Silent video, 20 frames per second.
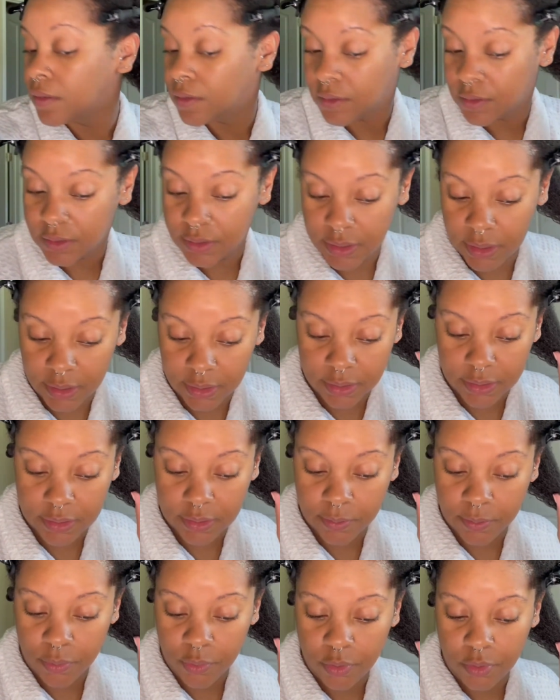Take
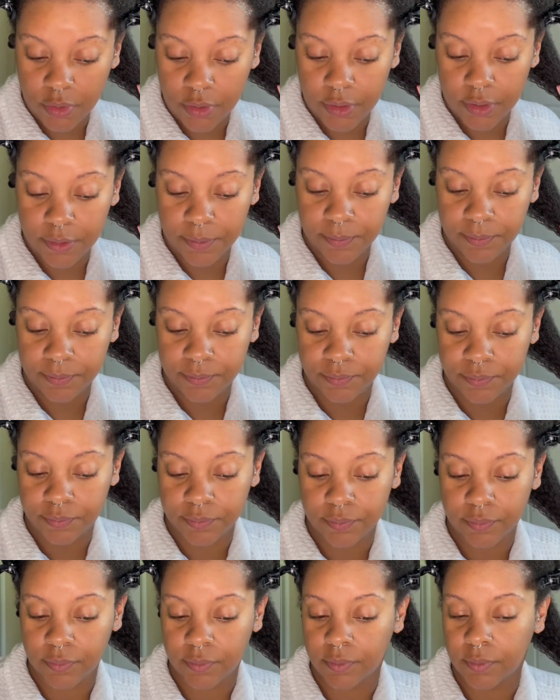some more,
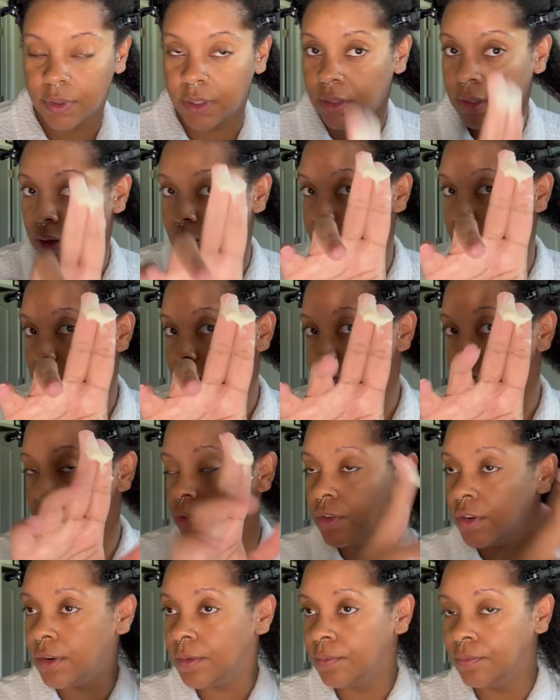about that much
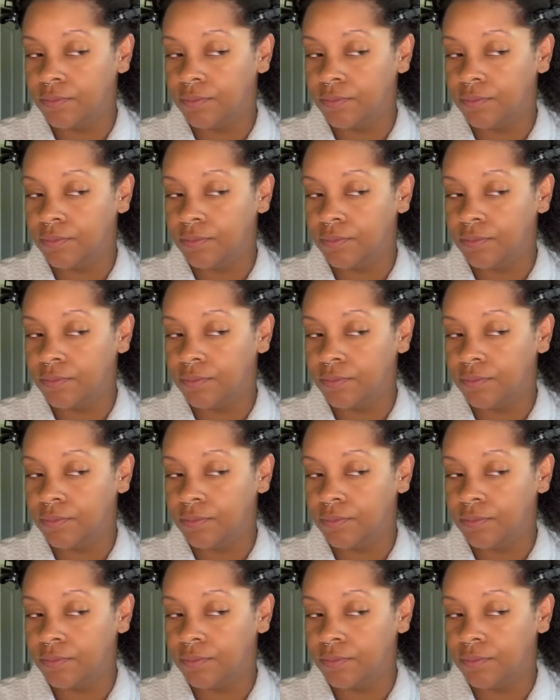more,